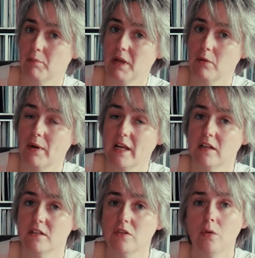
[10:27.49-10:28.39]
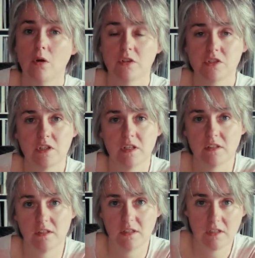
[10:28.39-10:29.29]
at Bell Records, who also
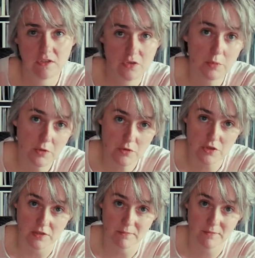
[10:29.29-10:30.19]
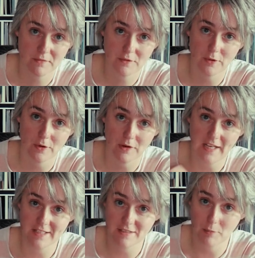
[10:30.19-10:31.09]
did the distribution, for
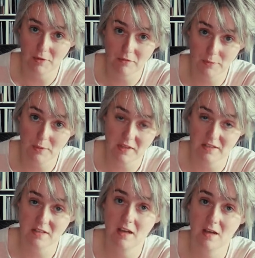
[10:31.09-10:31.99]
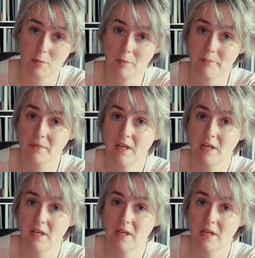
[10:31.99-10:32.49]
example, with this album.